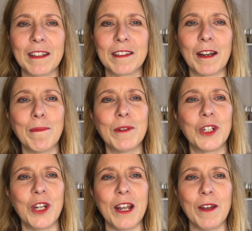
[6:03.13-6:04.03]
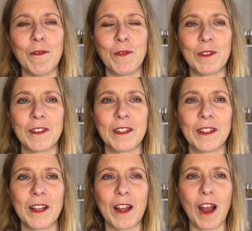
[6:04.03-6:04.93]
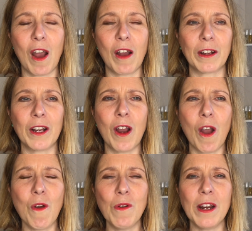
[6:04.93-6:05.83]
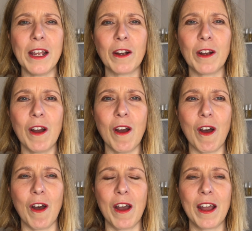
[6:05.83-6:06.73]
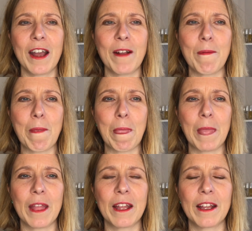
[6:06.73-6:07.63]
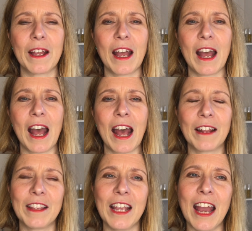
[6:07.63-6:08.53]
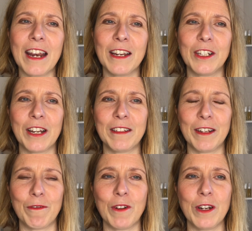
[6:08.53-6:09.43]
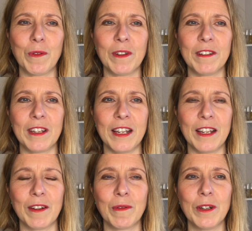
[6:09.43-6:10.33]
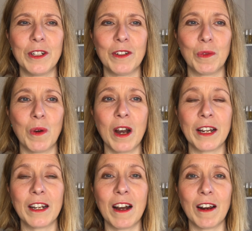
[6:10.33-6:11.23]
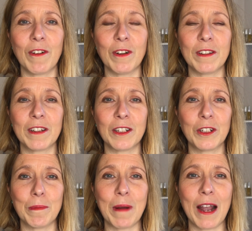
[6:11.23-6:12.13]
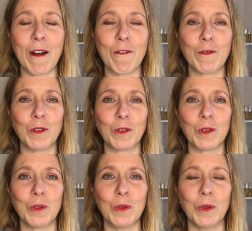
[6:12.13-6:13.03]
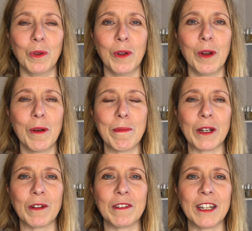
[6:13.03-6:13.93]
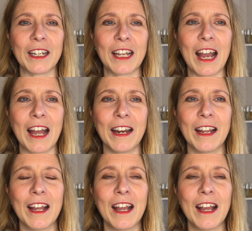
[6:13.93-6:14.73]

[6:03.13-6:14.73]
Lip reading: some shifts can only occur at the energetic frequency, which is why colour is such a powerful tool, because it can